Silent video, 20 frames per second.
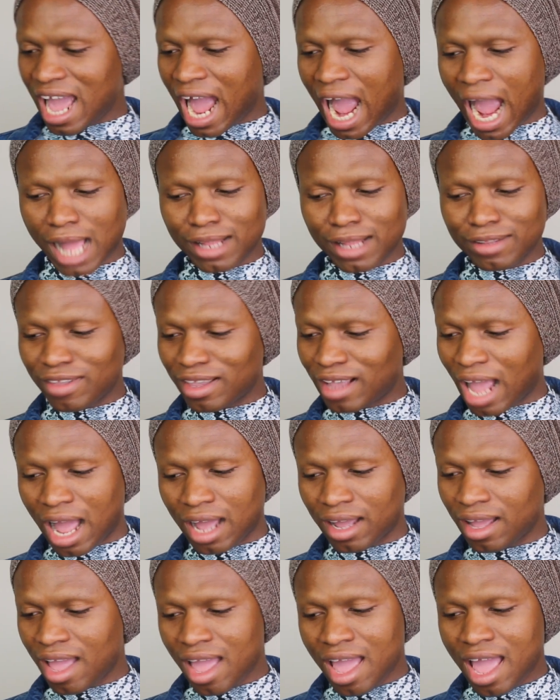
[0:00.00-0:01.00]
And
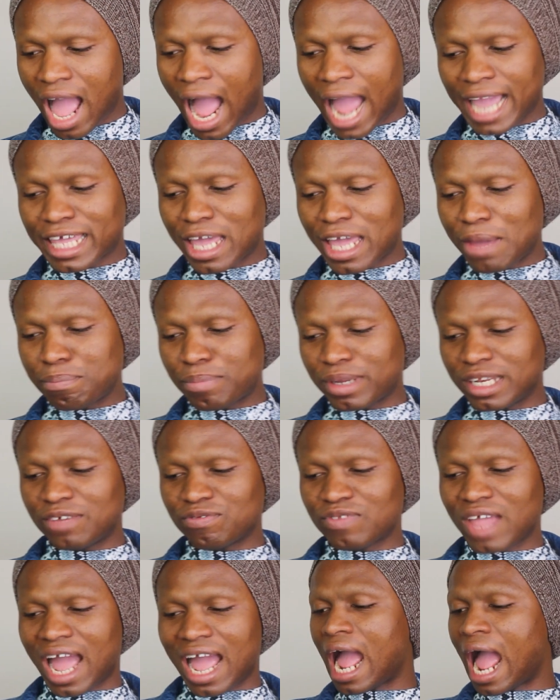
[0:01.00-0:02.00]
I can't
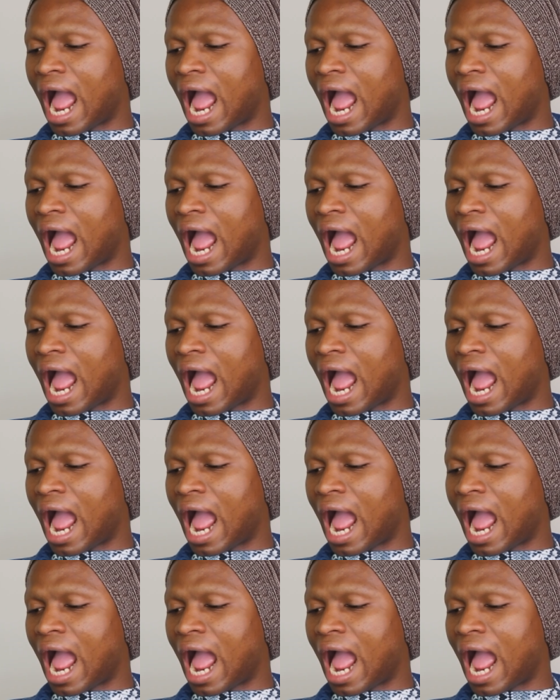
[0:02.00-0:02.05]
believe that.